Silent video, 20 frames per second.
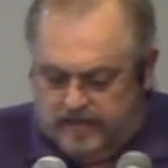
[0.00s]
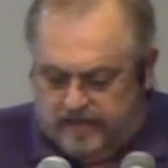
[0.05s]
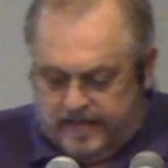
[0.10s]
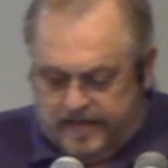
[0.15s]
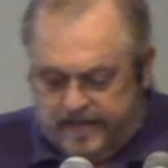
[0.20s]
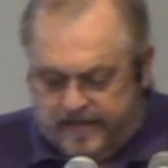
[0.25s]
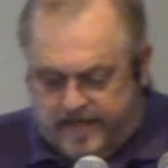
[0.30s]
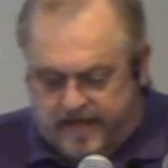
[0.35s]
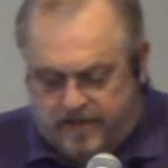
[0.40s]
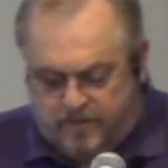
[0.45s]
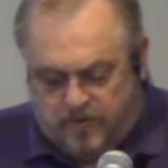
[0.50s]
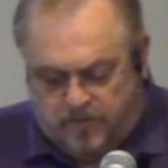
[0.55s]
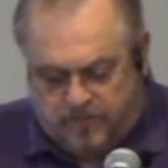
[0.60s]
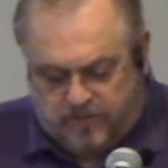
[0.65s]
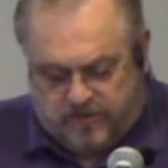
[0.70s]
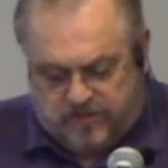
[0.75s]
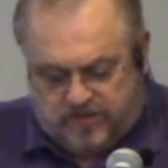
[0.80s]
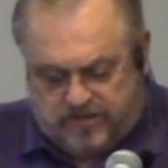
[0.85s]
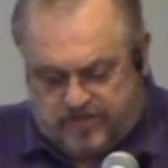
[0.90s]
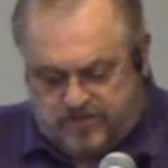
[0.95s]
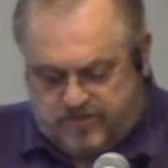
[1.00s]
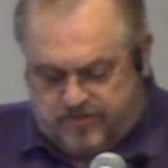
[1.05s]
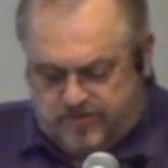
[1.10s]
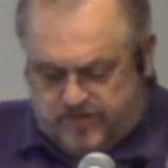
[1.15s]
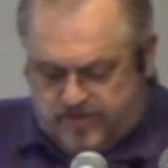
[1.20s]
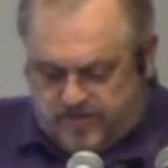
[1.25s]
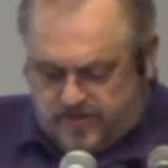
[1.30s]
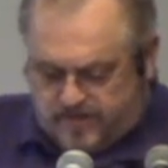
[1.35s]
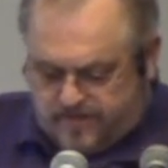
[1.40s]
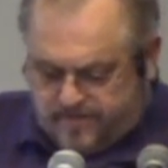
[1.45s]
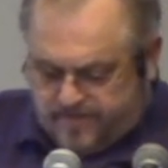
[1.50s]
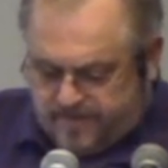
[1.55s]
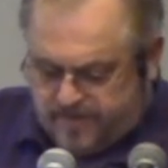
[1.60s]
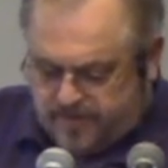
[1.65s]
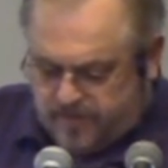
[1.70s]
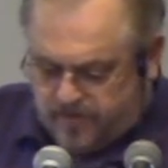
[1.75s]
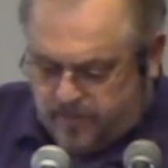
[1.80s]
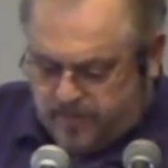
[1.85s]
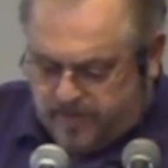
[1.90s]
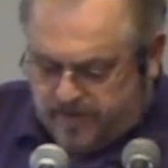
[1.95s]
And he came up and touched the coffin,
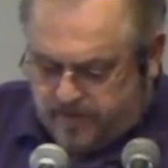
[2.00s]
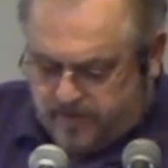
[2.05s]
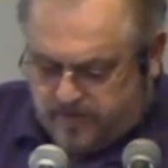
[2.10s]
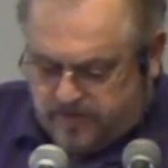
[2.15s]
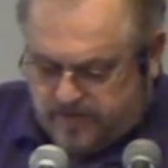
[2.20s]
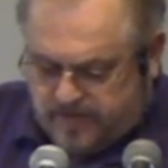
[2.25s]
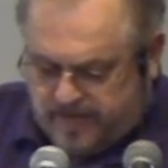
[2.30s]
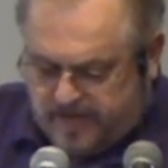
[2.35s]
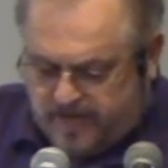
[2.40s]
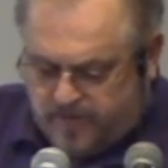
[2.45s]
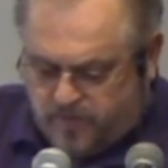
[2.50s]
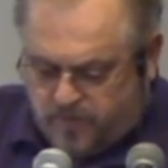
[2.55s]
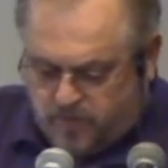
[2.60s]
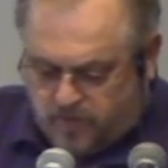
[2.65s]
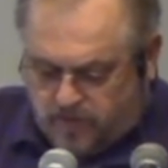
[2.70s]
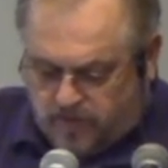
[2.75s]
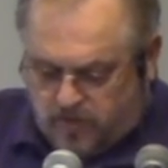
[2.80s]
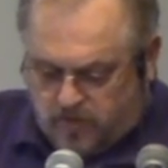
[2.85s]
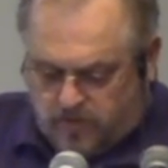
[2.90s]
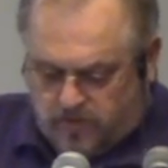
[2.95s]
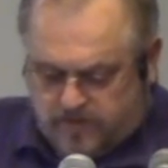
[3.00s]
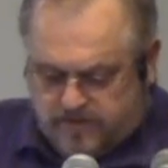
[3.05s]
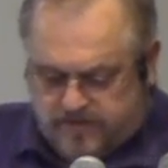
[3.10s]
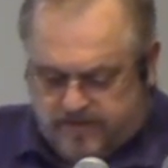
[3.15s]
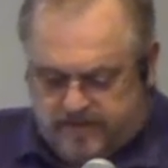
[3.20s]
and the bearers came to a halt,